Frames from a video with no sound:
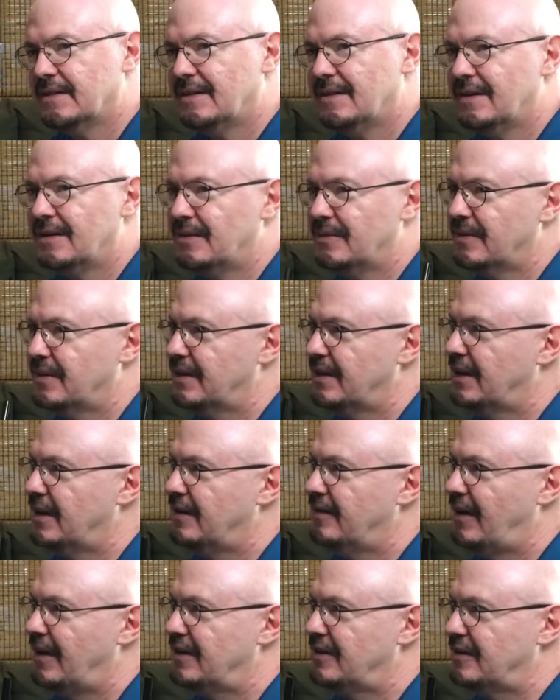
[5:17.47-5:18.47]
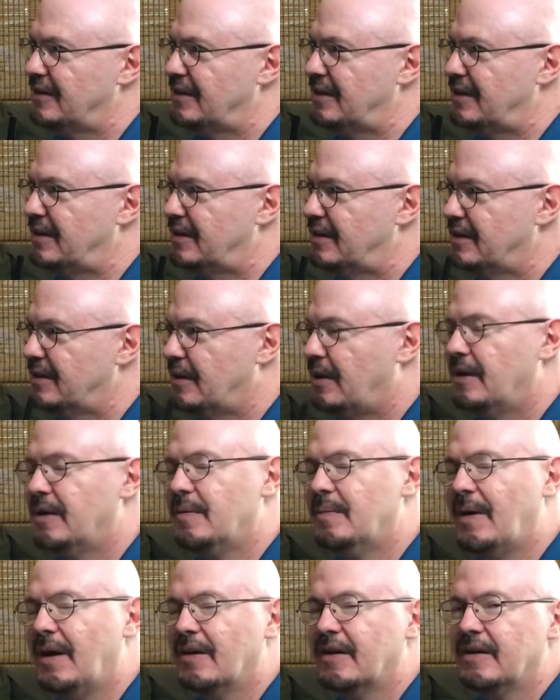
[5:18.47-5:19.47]
I don't think I've actually thought
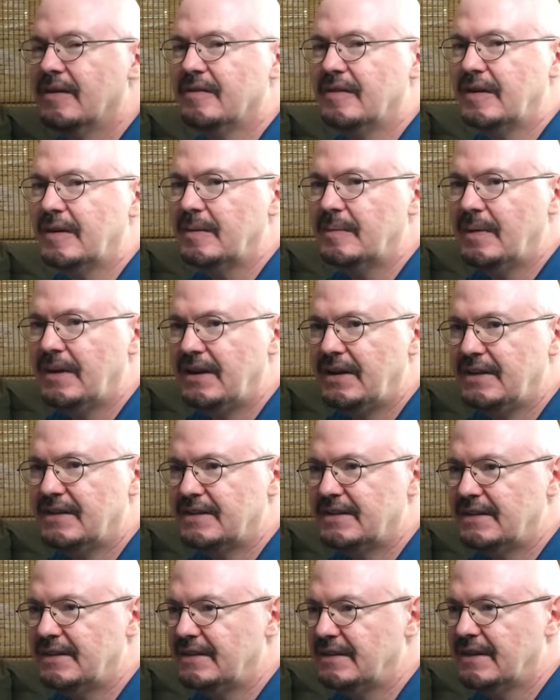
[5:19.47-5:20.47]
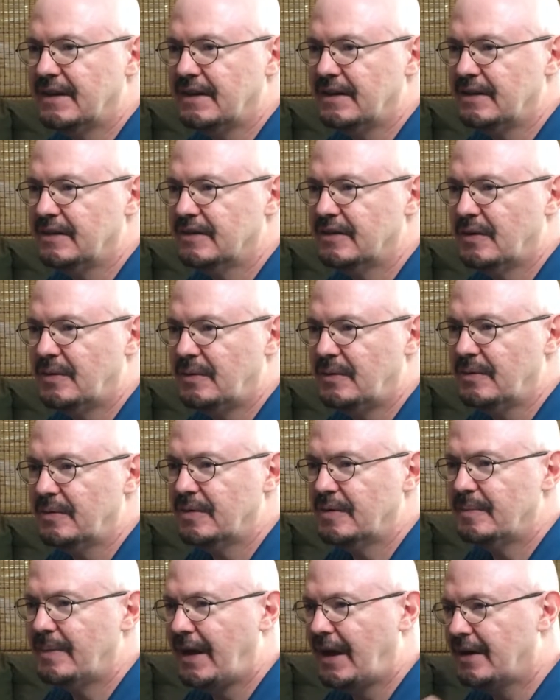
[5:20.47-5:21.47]
about giving him any scenes on his own.
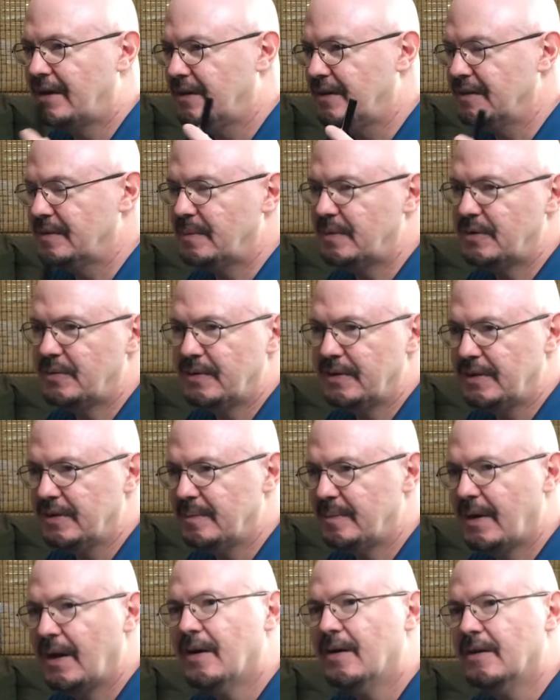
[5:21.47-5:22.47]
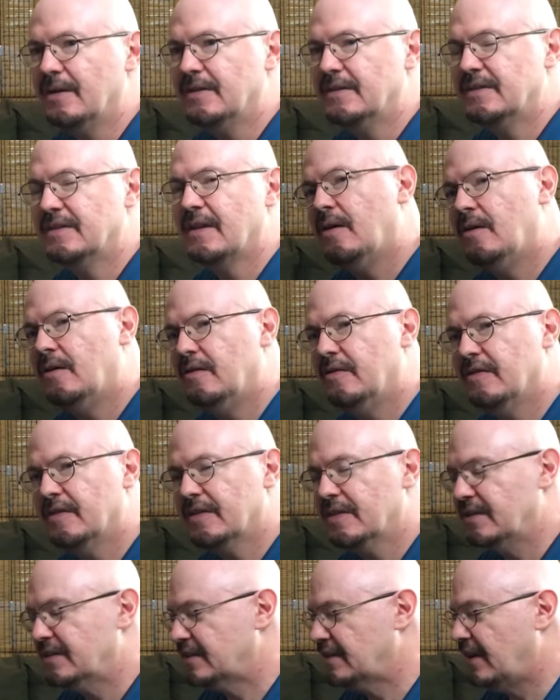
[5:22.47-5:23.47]
The battle is between the parents over
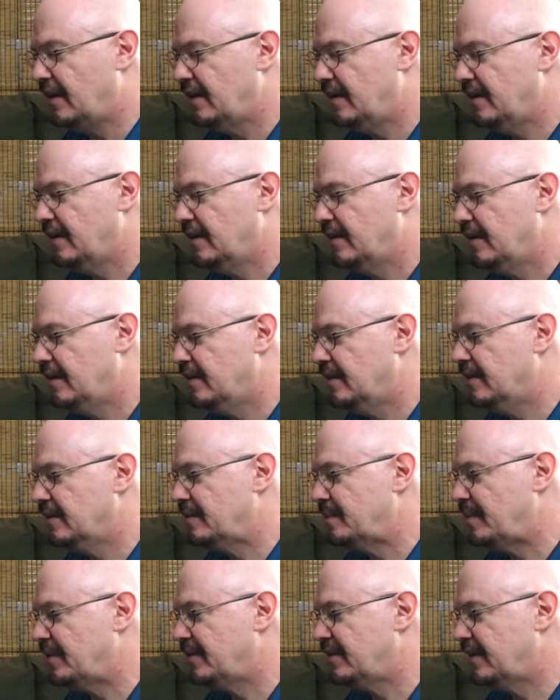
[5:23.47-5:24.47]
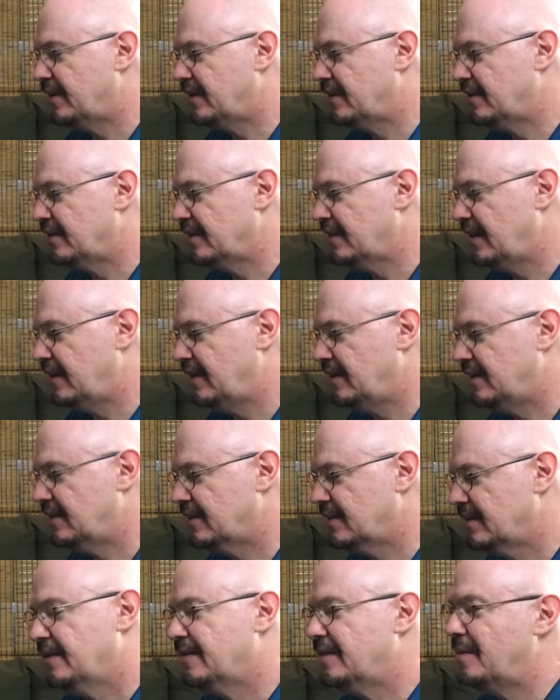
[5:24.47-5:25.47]
the son in this particular
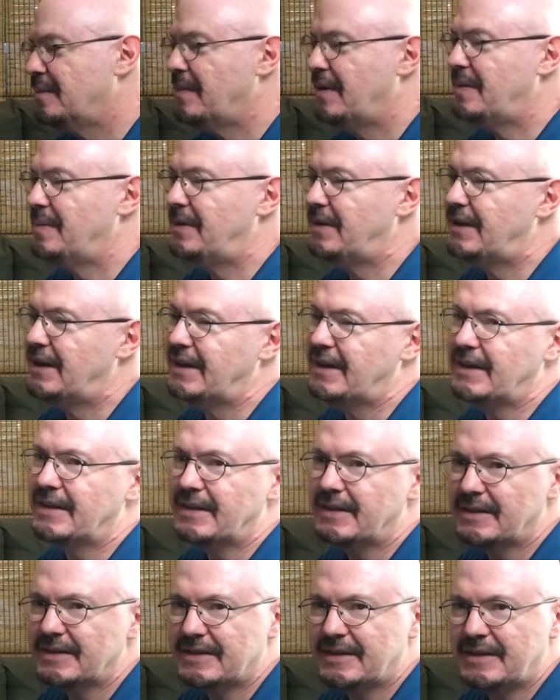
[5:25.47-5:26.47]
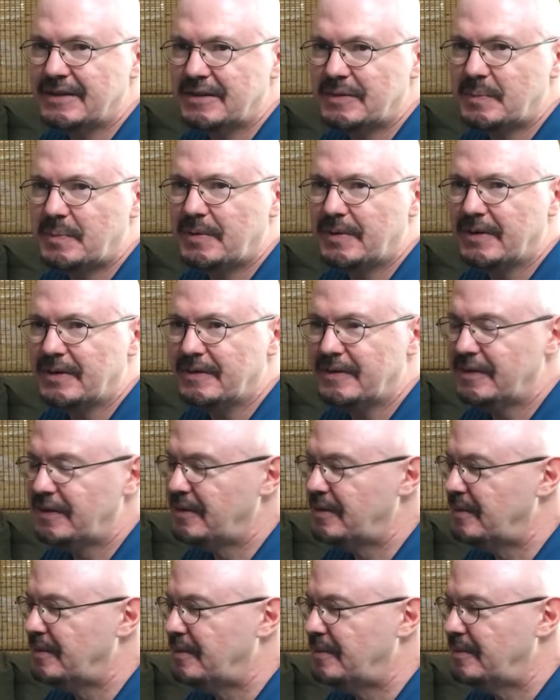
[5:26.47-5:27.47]
case. So maybe taking the son's point of
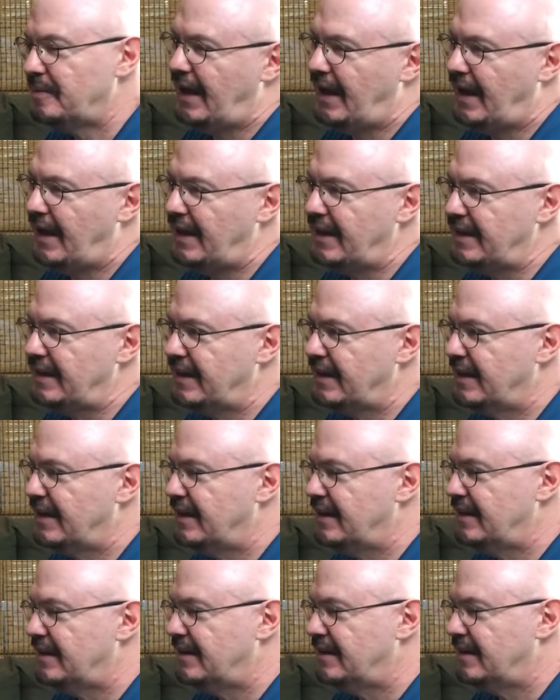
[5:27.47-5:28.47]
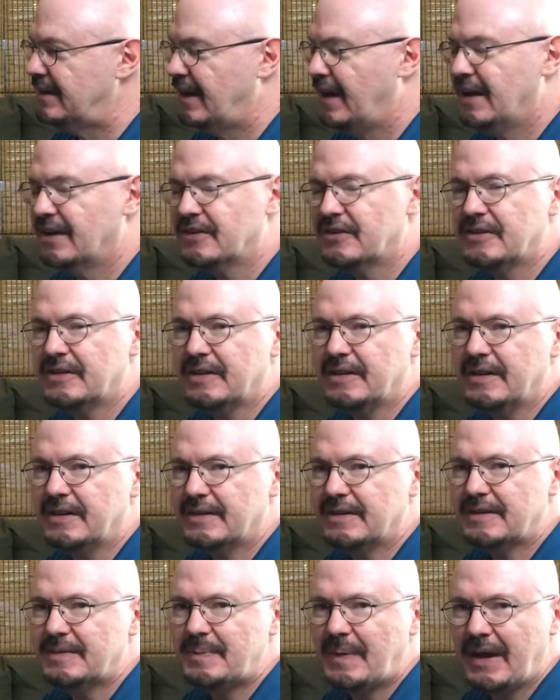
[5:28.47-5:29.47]
view, I can actually
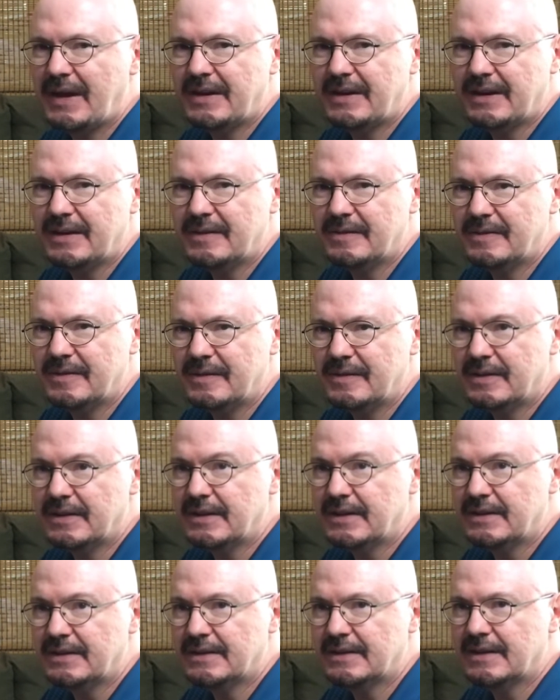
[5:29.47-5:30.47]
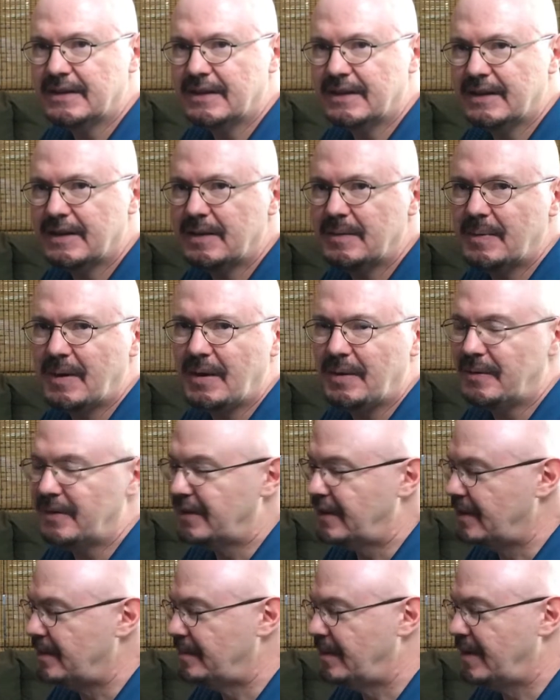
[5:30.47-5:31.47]
expand on a few things and think about what
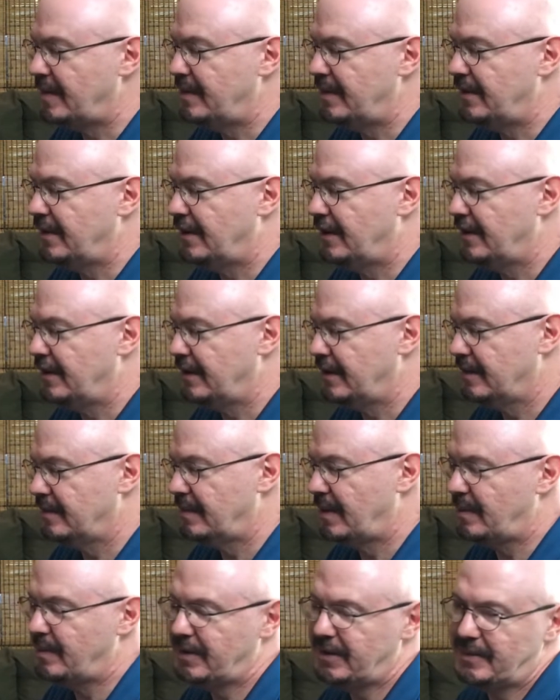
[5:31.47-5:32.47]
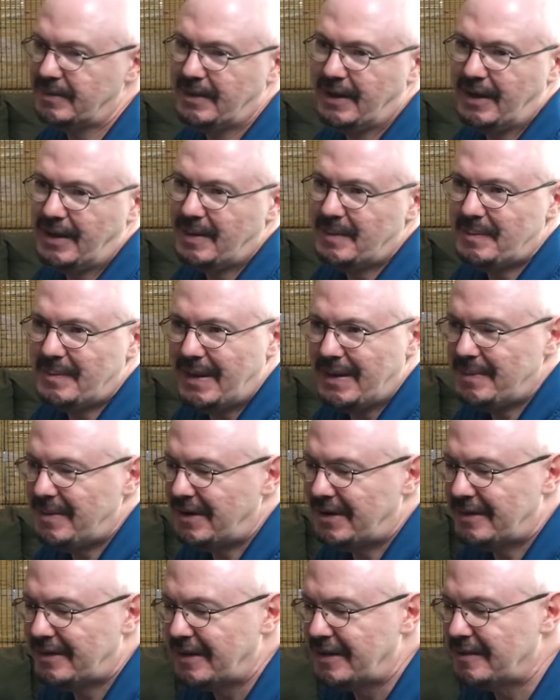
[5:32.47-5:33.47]
that might be like. And maybe
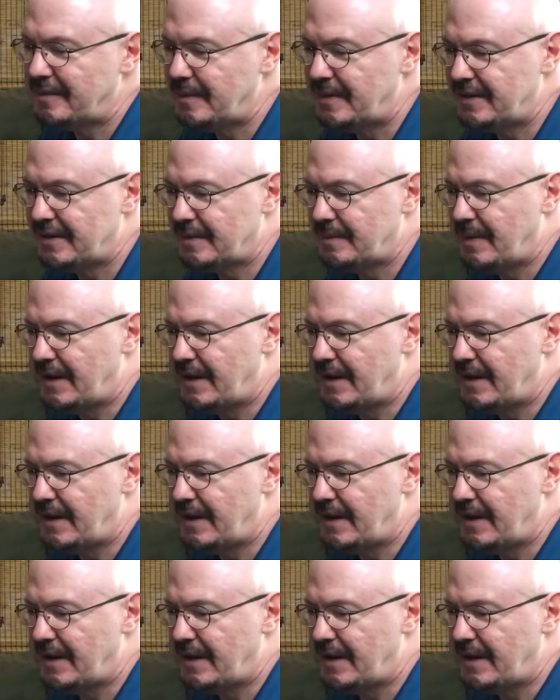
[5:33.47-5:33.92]
it'll give me some